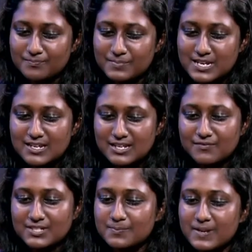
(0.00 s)
being
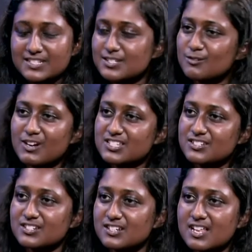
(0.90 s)
given space to
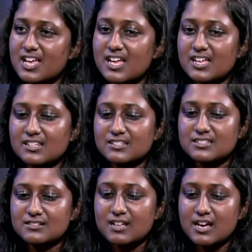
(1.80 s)
question, and
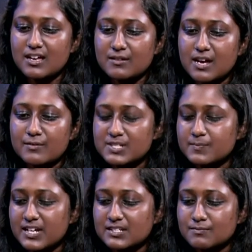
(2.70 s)
I
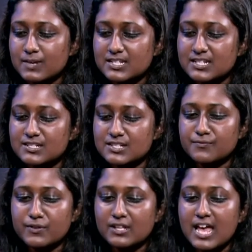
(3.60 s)
respect my teachers
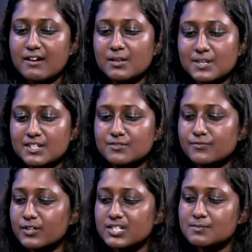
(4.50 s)
for allowing me to
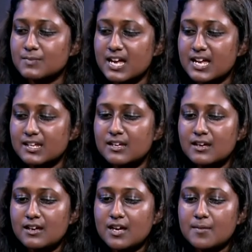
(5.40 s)
voice my
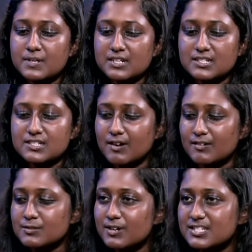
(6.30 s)
opinion. So I
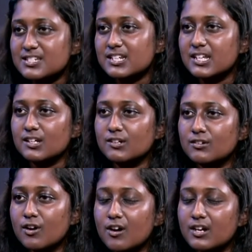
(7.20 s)
was questioning
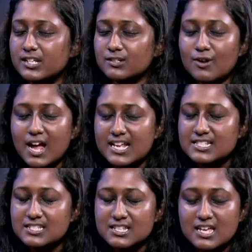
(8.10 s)
God and
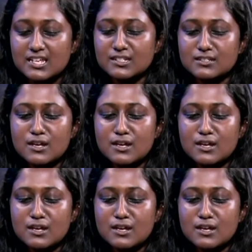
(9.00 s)
Christ, and